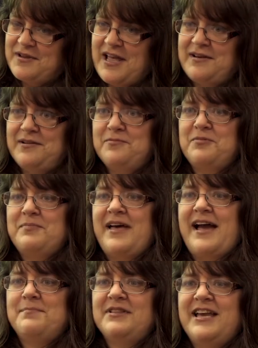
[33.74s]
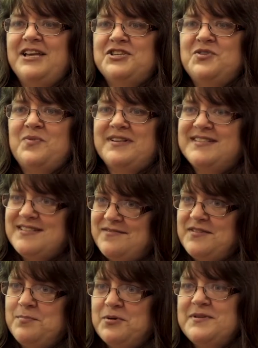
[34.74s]
and my application was,
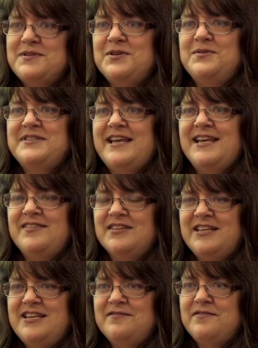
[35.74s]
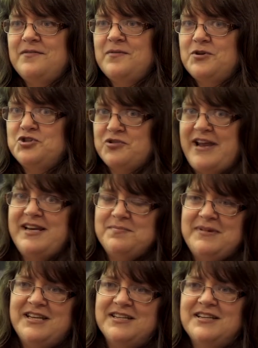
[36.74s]
the person who's taking the leave
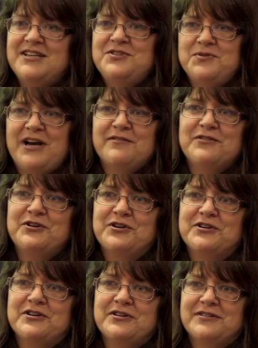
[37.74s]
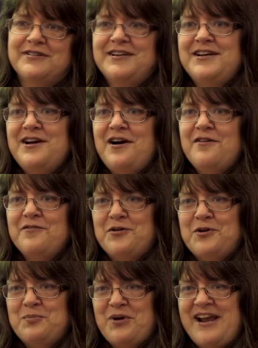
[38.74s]
trained me to cover her for
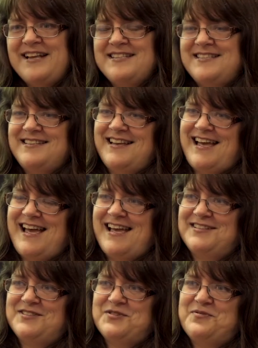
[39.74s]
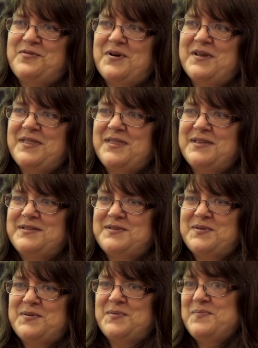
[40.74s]
her breaks and so forth.
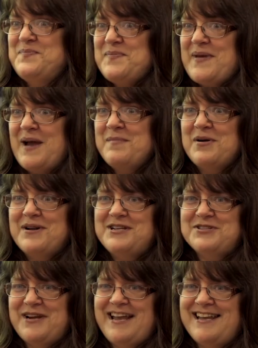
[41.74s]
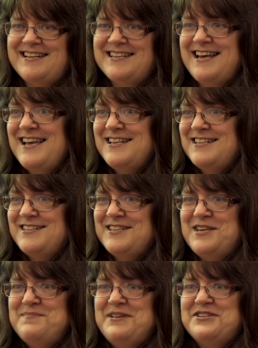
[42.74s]
So I'm already trained,
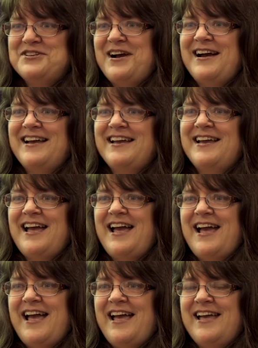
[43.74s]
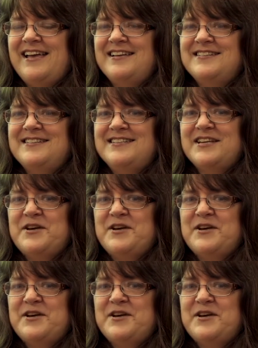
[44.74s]
give me a try. And